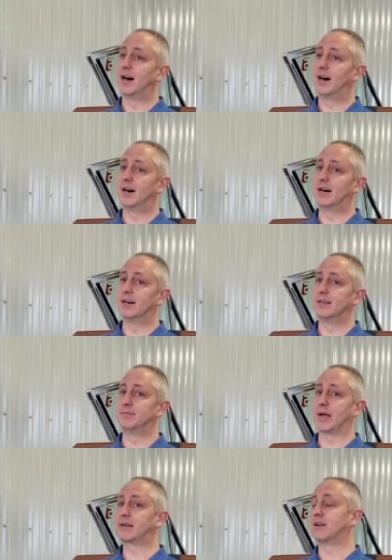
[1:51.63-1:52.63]
Uh,
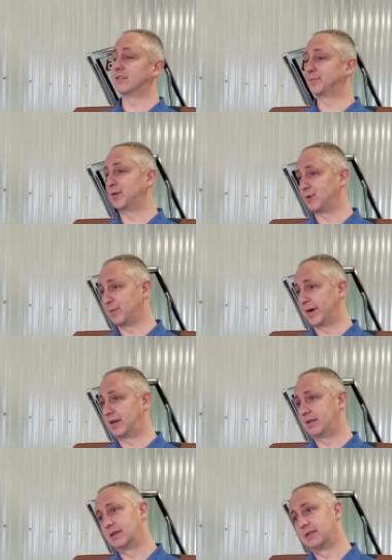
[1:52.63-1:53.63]
Mike calls me a
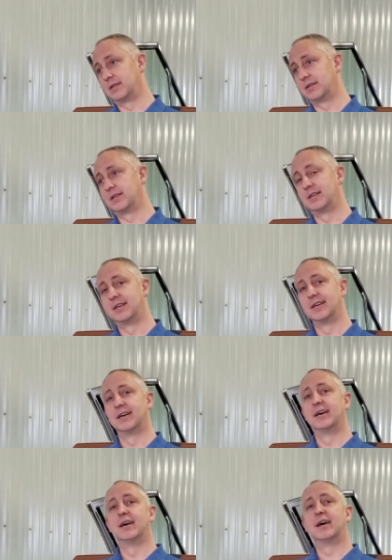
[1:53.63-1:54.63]
robot.
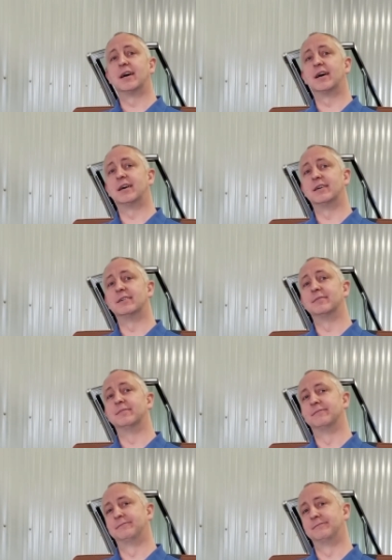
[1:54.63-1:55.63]

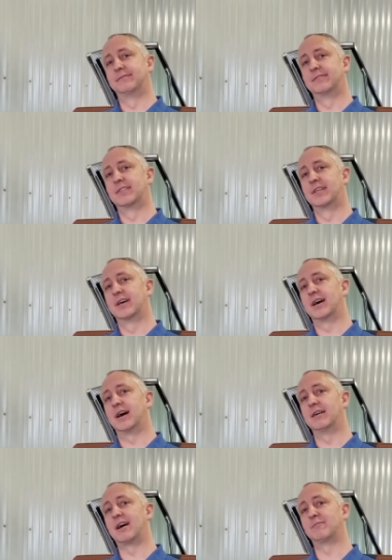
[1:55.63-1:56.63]
Um,
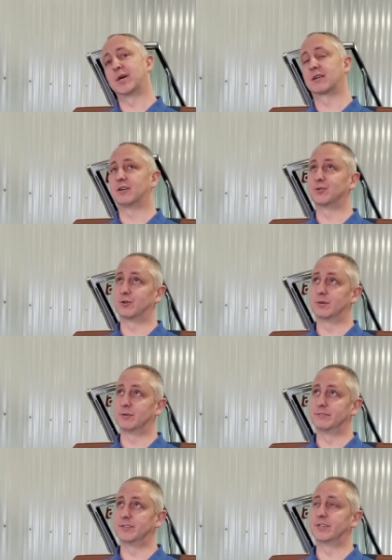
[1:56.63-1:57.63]
I, I've been called
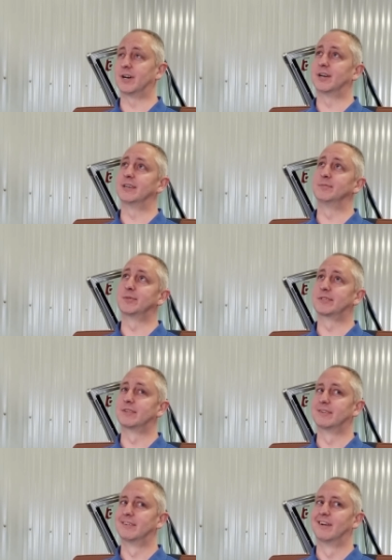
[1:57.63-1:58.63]
horrible a few times.
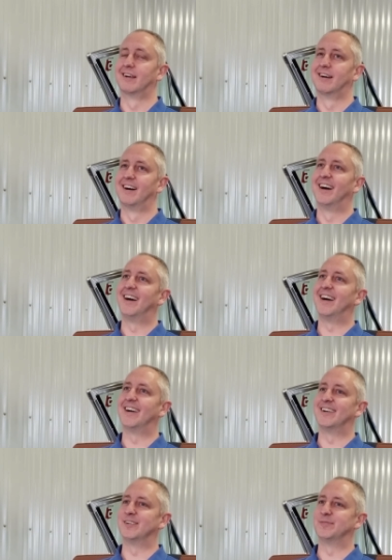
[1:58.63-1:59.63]

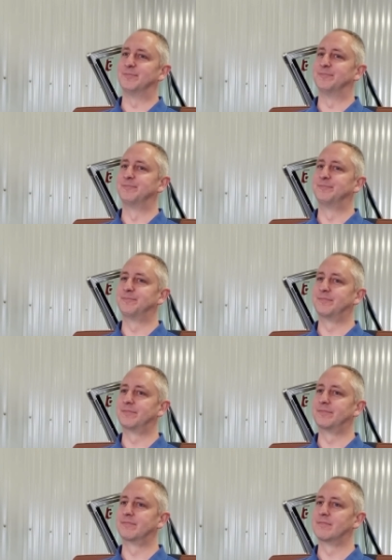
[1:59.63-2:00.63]
Um,
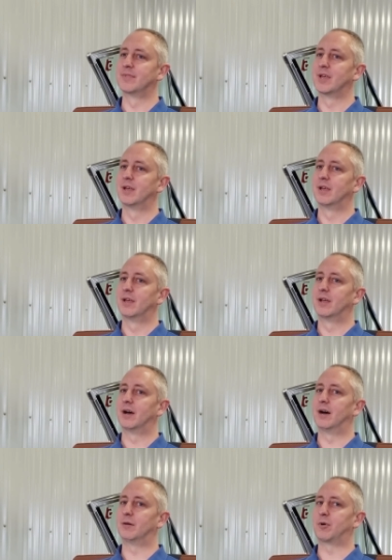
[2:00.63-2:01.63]

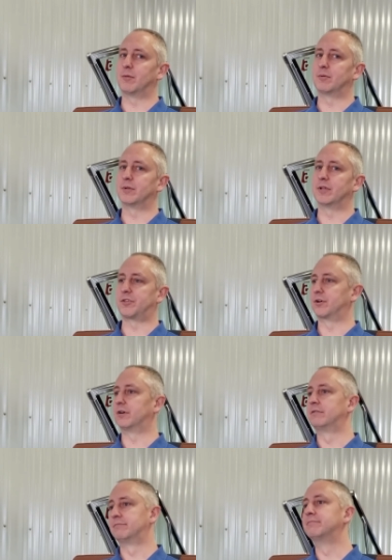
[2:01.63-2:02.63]
Uh, probably thorough.